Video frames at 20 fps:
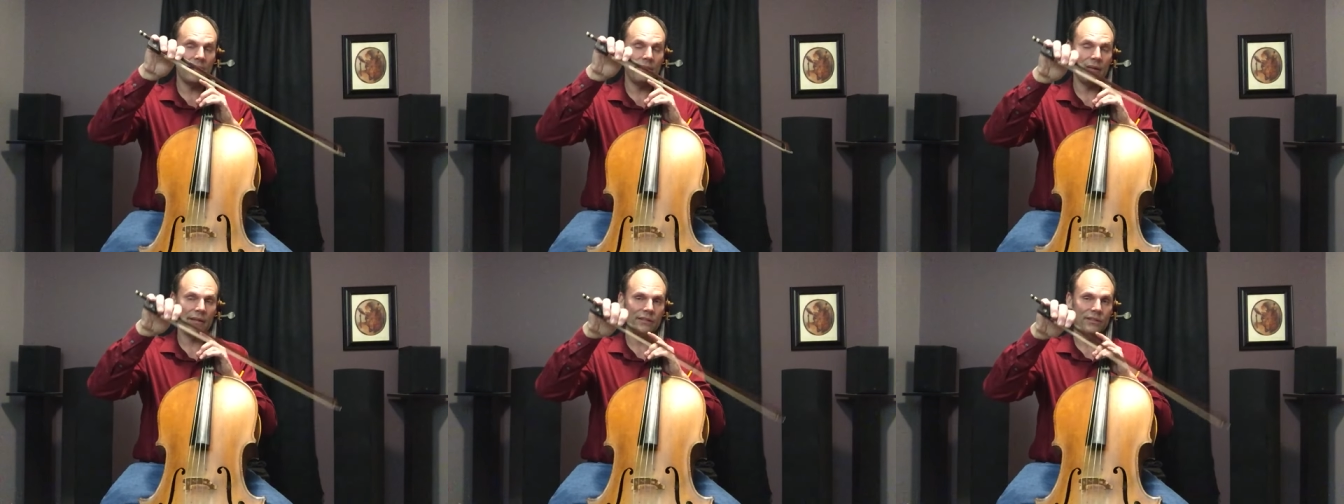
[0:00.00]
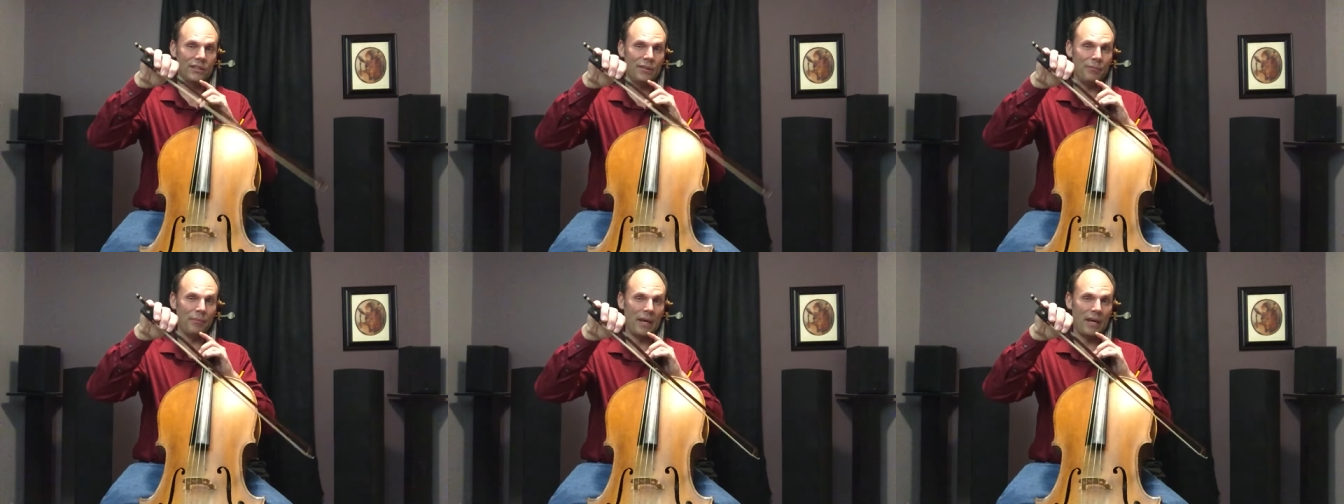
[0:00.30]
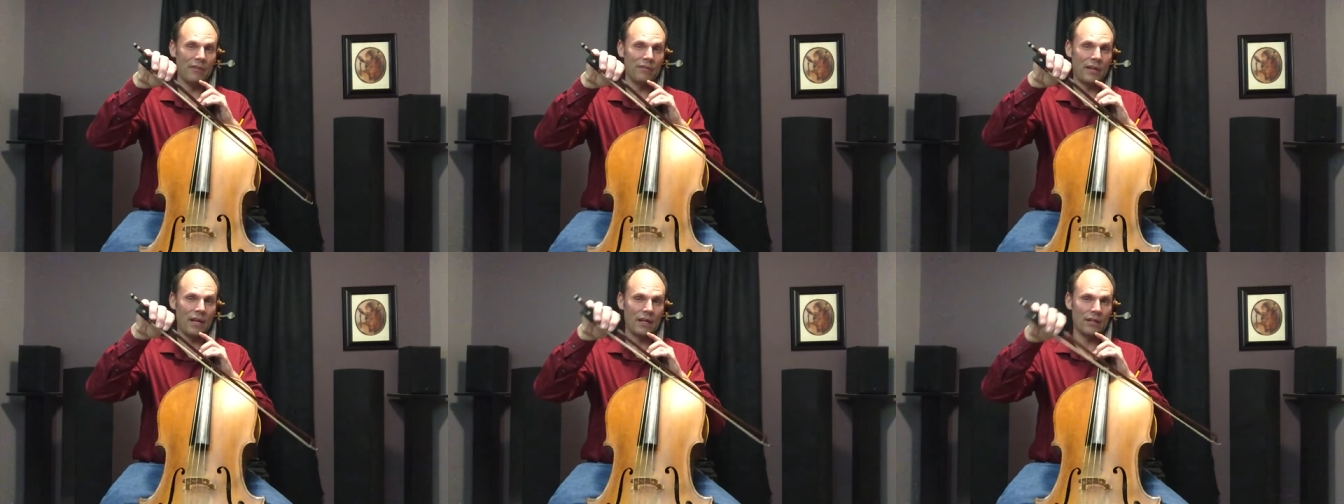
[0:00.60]
I think she may
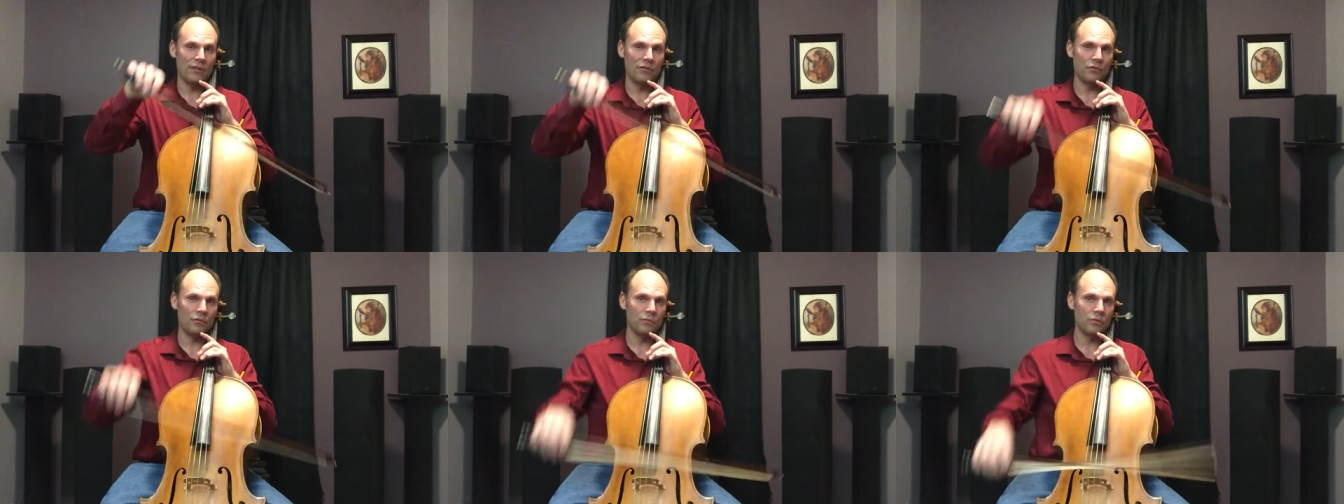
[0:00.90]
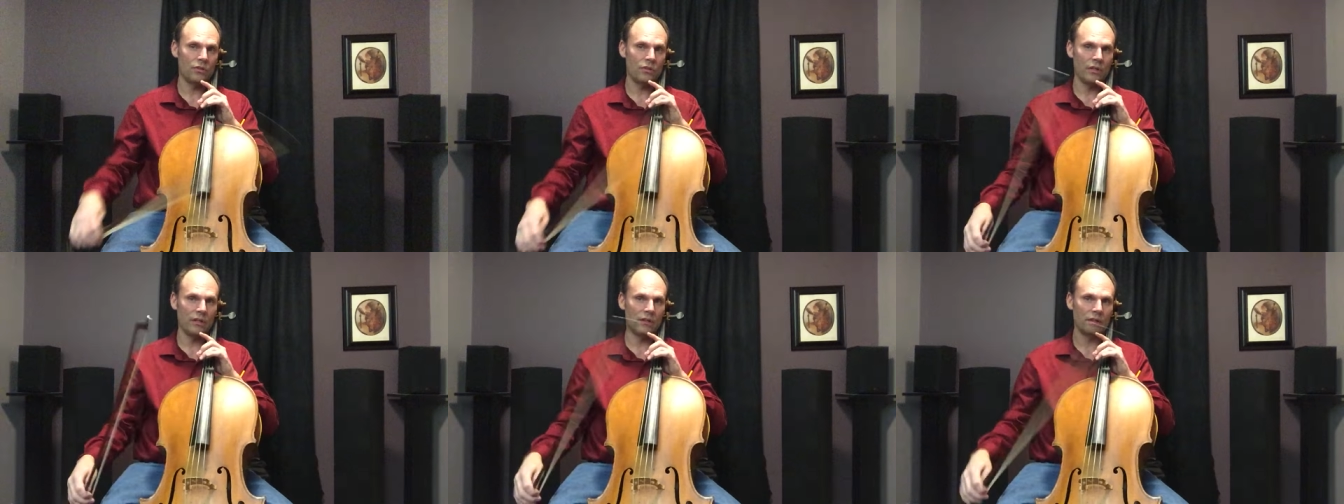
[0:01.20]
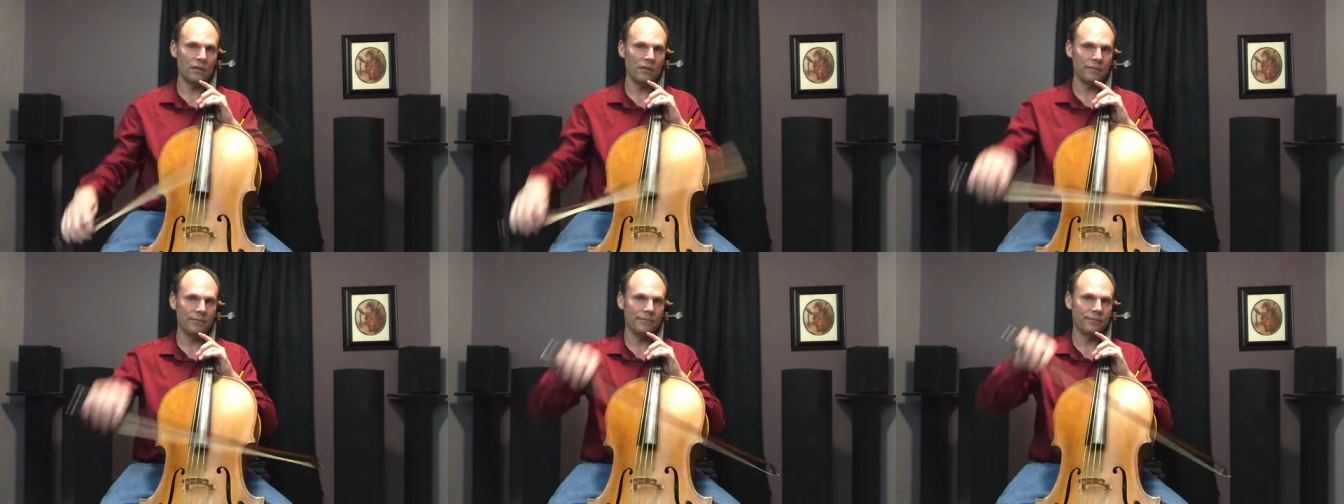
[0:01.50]
have gotten it from
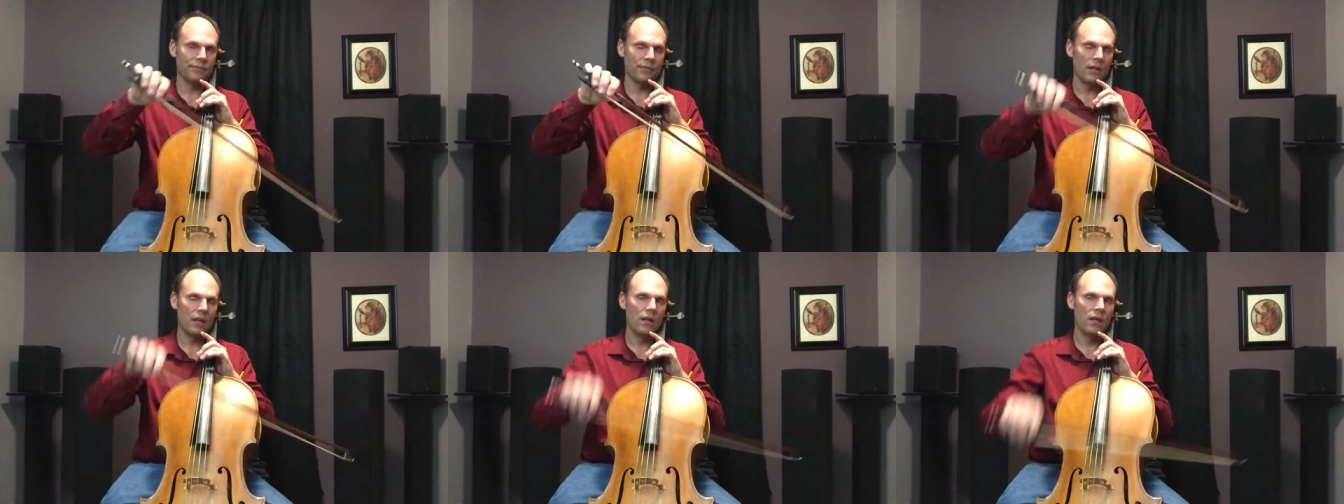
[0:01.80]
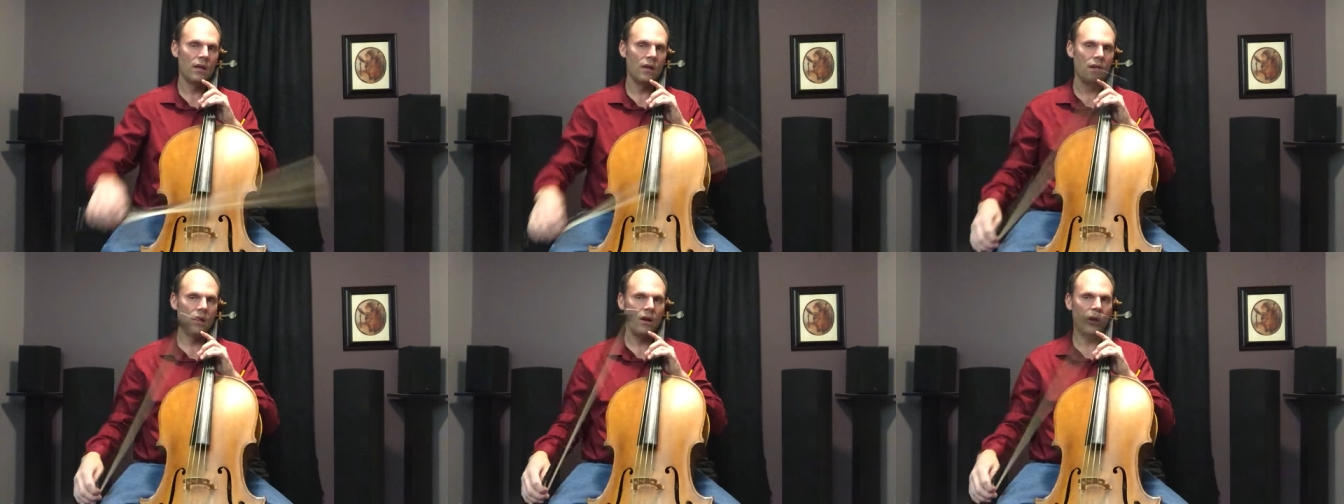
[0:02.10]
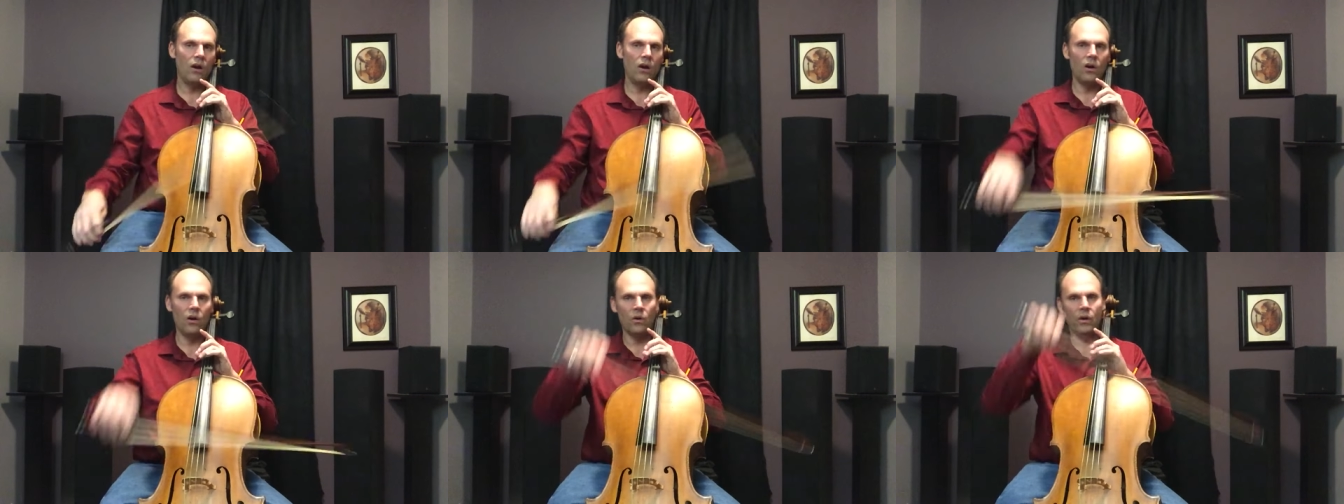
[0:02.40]

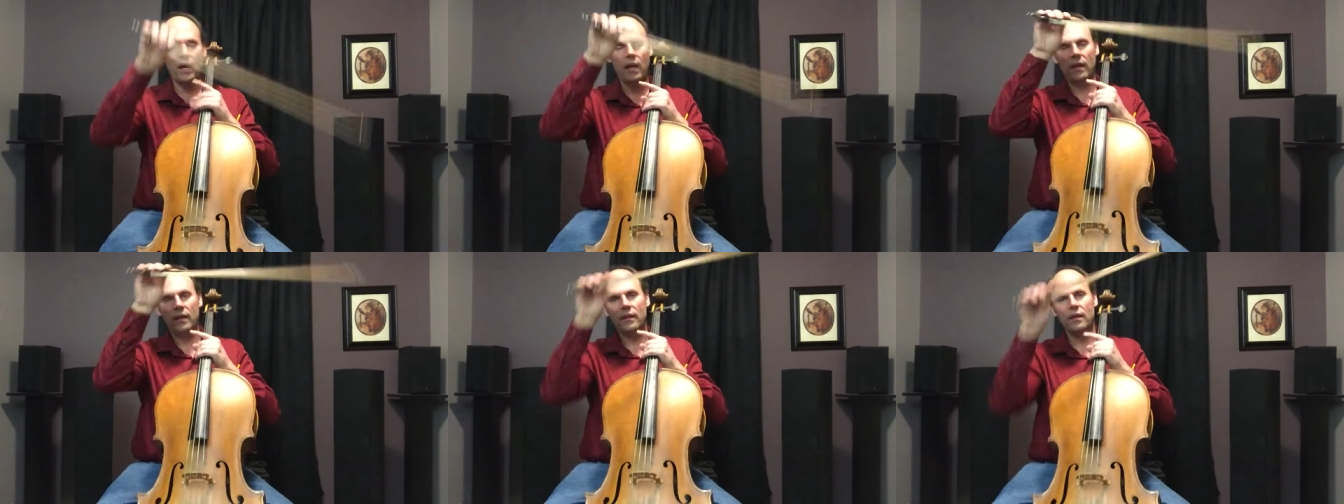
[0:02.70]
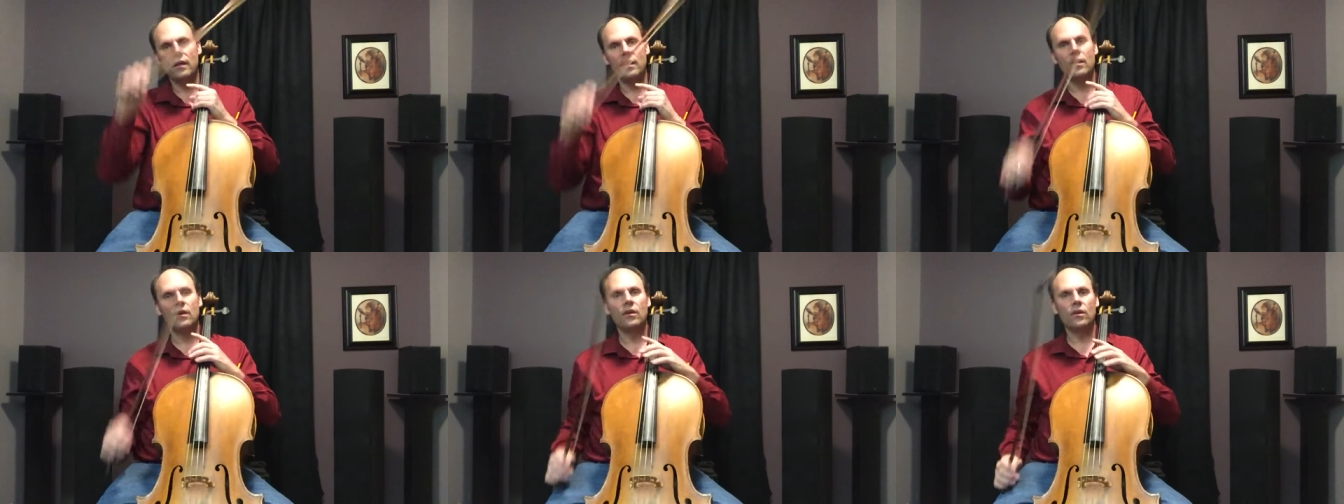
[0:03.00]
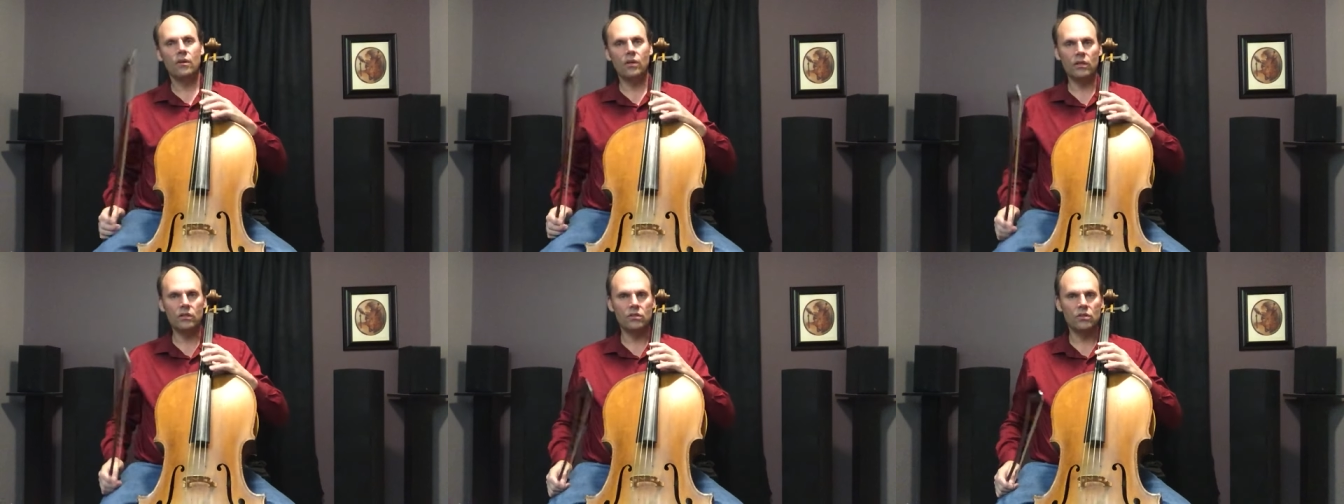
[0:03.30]
Starker. Okay,
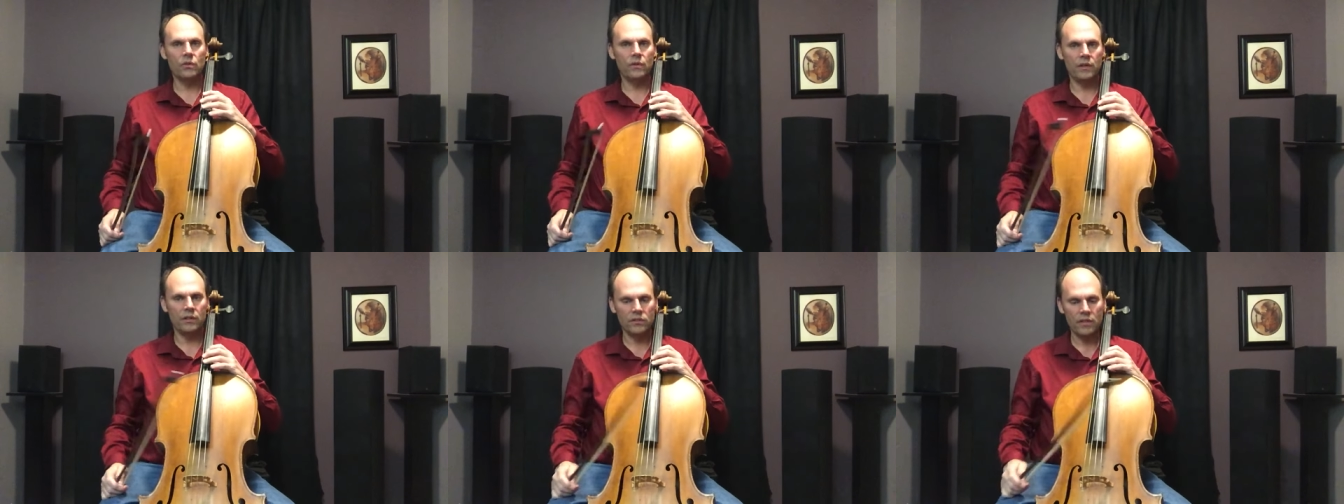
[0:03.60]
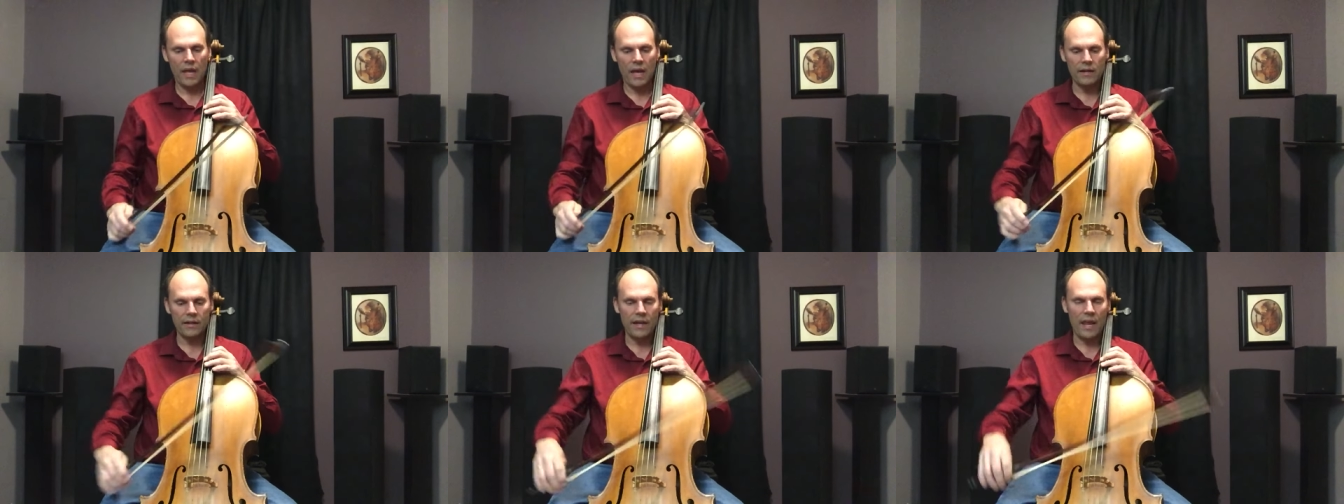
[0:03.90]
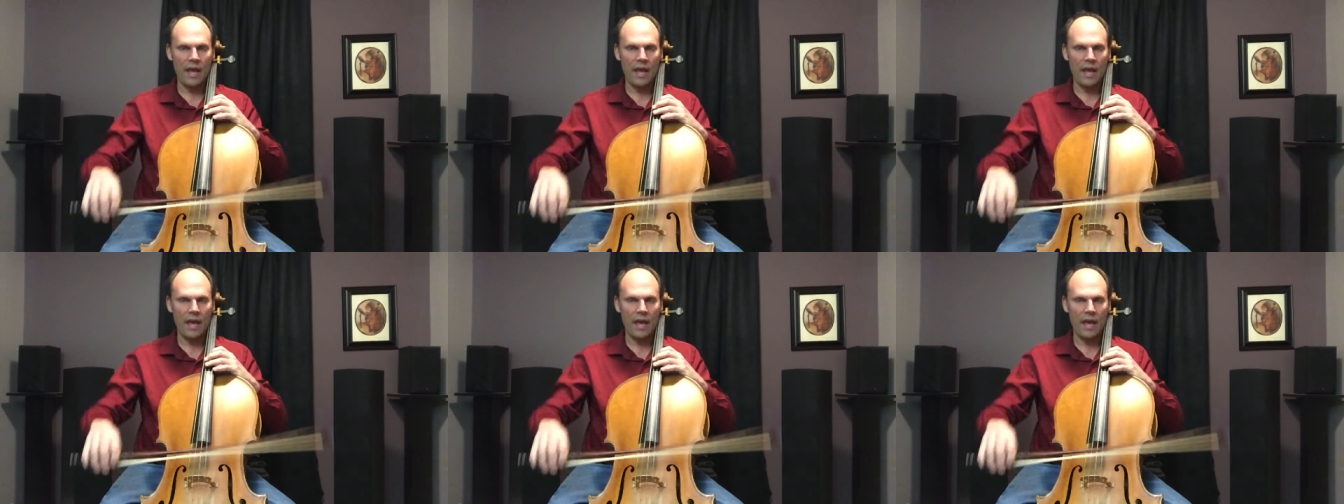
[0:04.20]
good, so there's that.